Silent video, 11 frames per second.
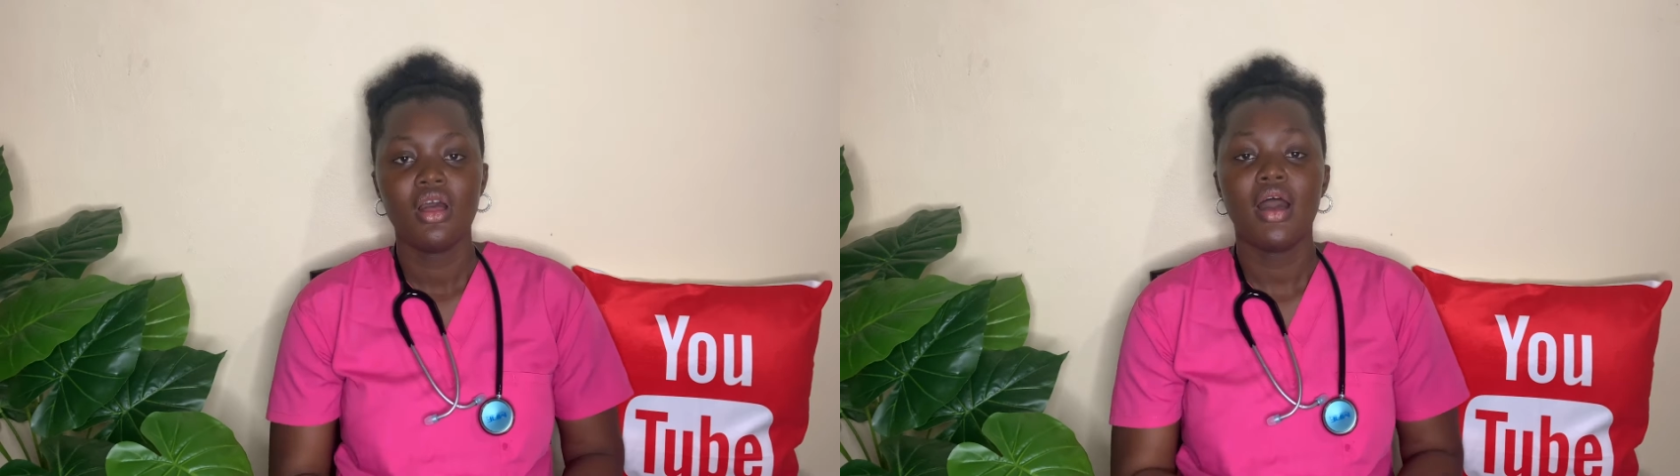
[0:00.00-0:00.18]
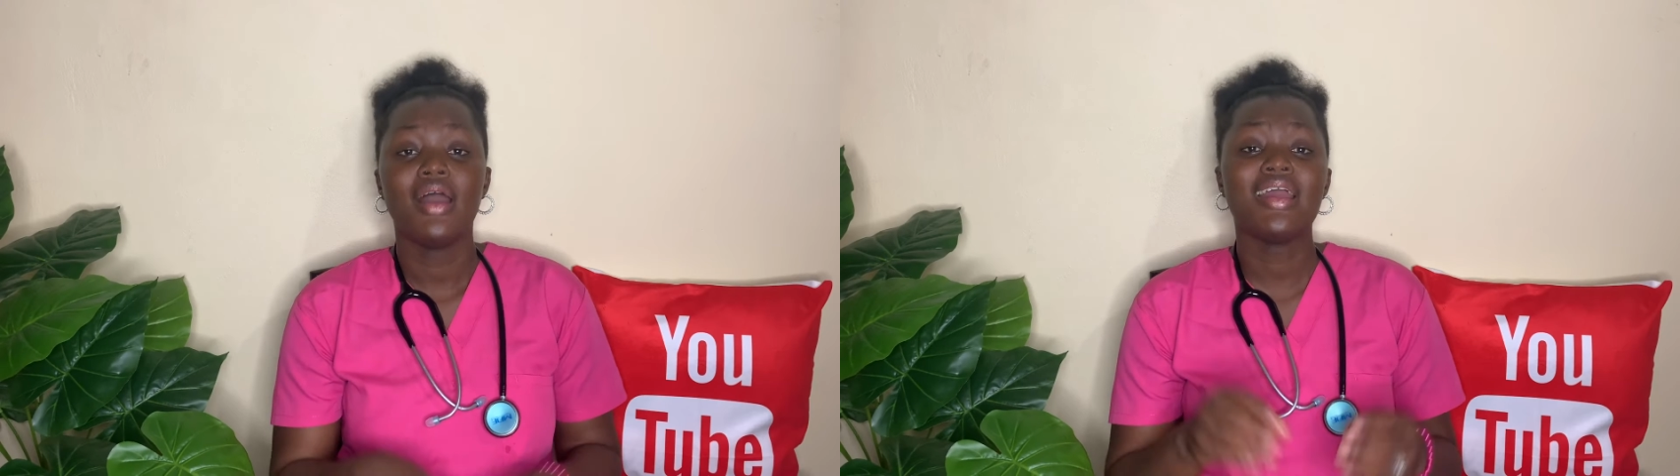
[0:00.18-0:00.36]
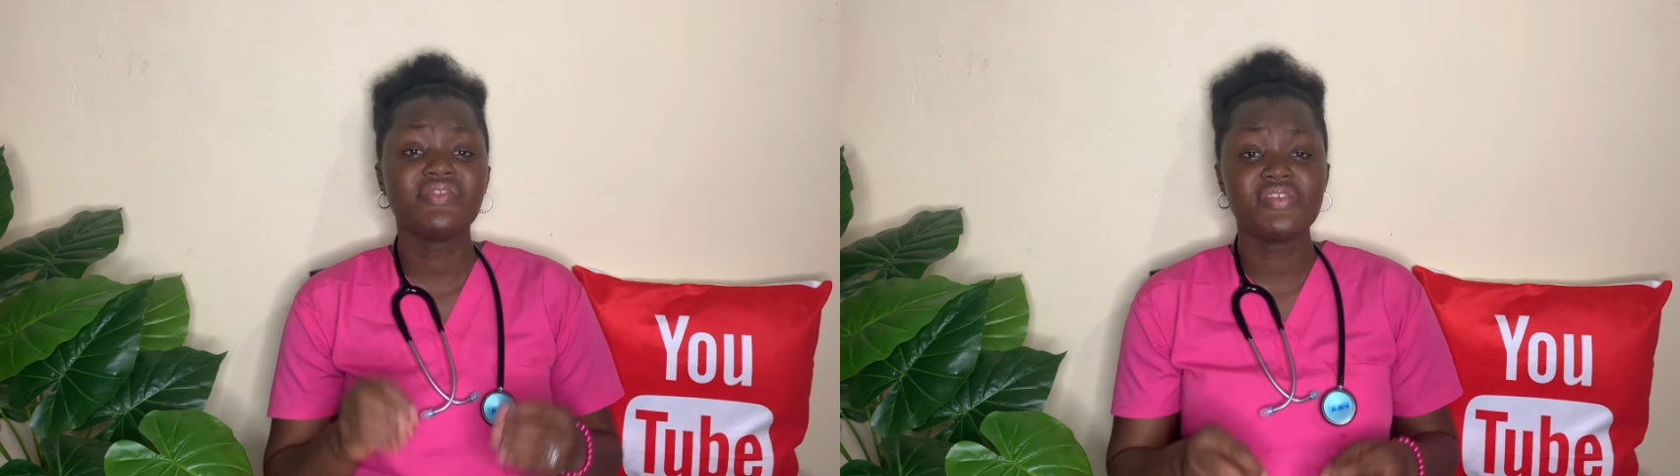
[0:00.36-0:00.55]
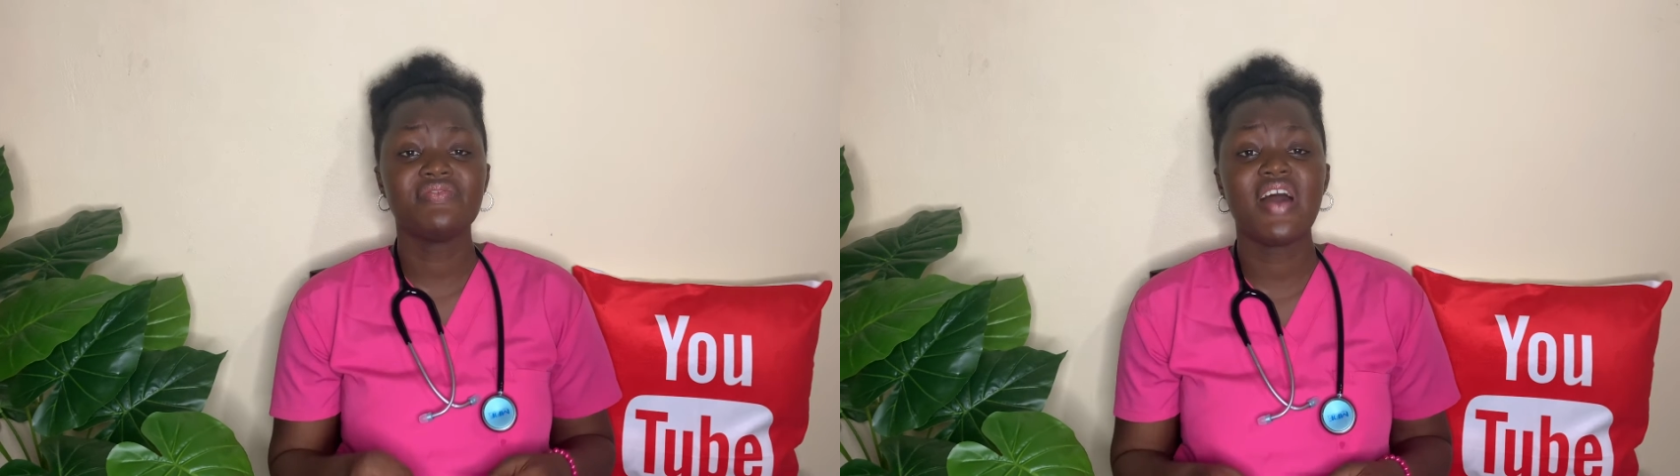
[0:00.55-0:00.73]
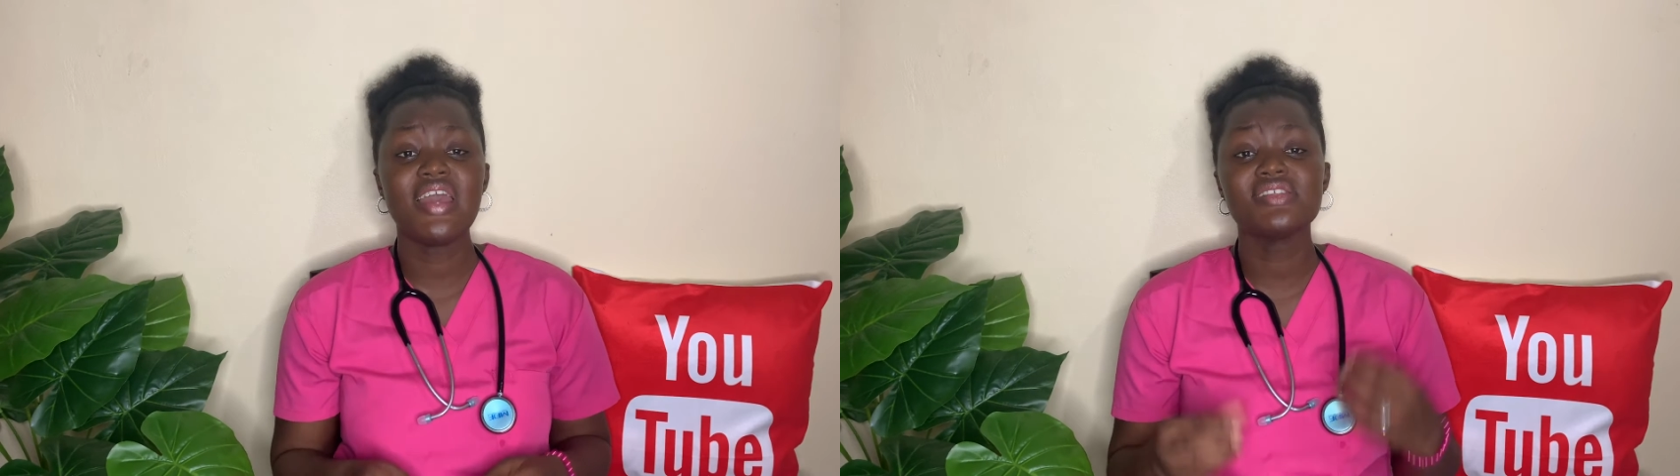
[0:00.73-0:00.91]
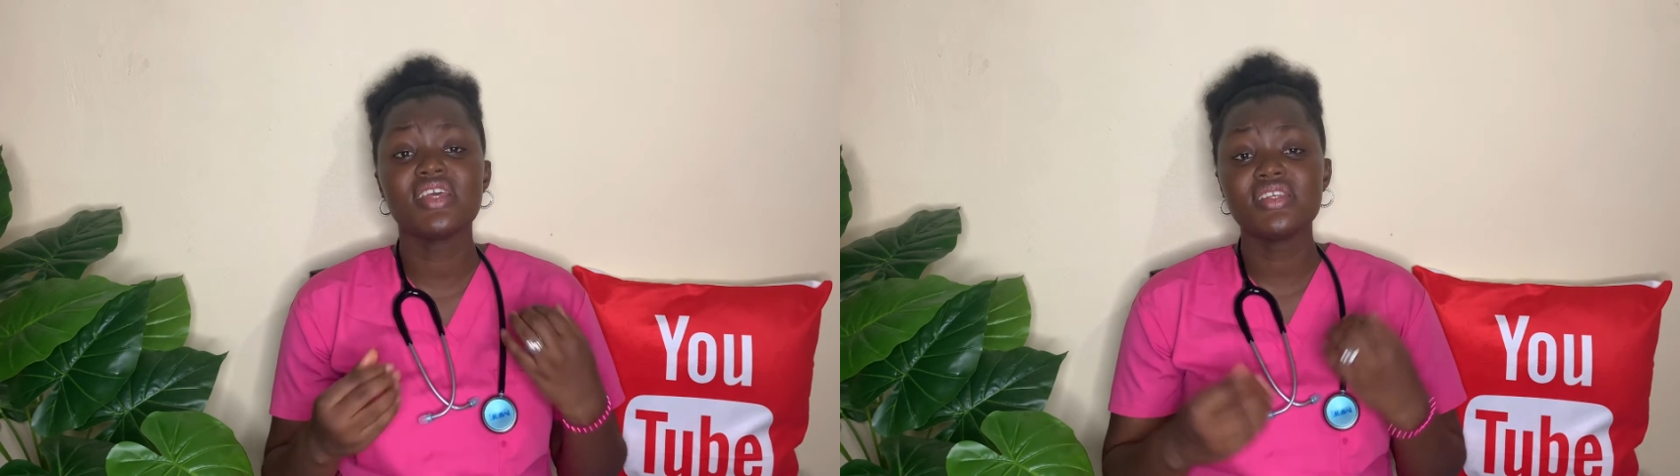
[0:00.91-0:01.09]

I have devised a